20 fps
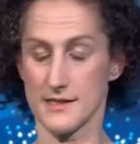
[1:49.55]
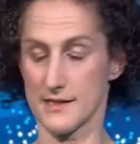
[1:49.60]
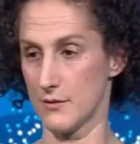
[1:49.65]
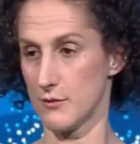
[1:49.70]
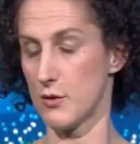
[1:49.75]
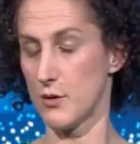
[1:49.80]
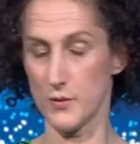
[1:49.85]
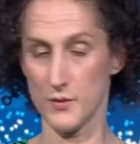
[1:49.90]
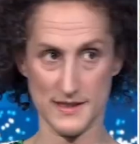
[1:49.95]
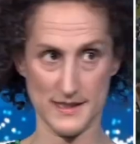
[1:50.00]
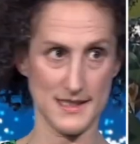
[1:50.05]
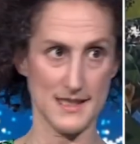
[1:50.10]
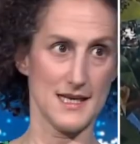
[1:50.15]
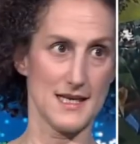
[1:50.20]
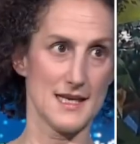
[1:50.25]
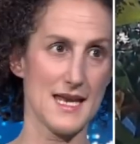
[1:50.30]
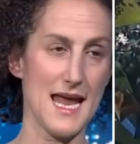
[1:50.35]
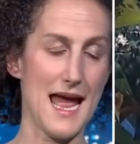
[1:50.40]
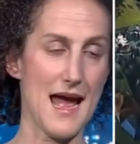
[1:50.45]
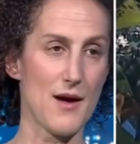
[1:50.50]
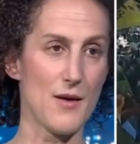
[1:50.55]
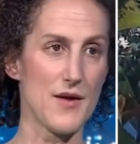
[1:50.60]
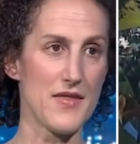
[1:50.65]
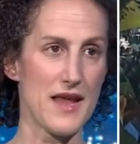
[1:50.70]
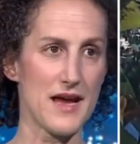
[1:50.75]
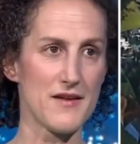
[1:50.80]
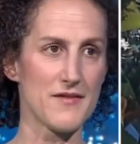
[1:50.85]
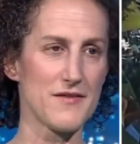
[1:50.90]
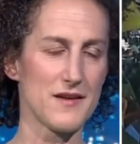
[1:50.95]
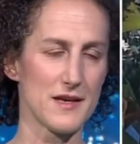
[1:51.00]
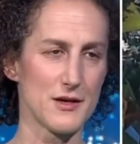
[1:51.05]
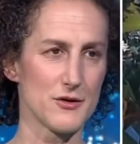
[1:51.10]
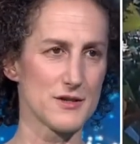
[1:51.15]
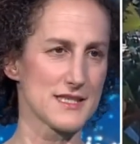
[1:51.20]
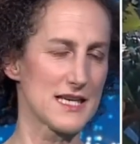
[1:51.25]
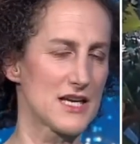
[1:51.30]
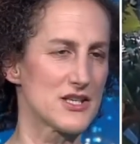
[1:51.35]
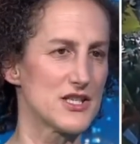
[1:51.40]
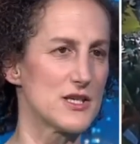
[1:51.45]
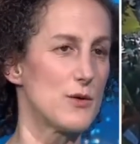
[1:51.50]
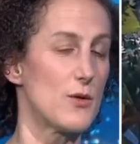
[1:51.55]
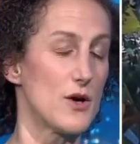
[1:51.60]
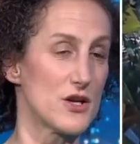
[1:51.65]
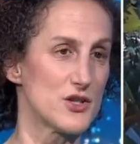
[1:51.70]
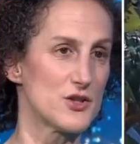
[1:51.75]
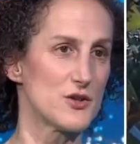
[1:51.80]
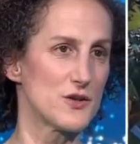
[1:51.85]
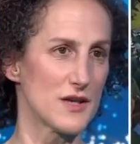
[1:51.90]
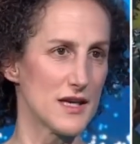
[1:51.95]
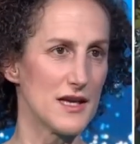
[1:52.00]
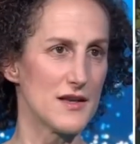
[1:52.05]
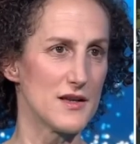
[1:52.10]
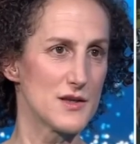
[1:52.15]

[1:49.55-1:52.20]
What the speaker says: So what we're seeing now, and that figure is actually quite shocking,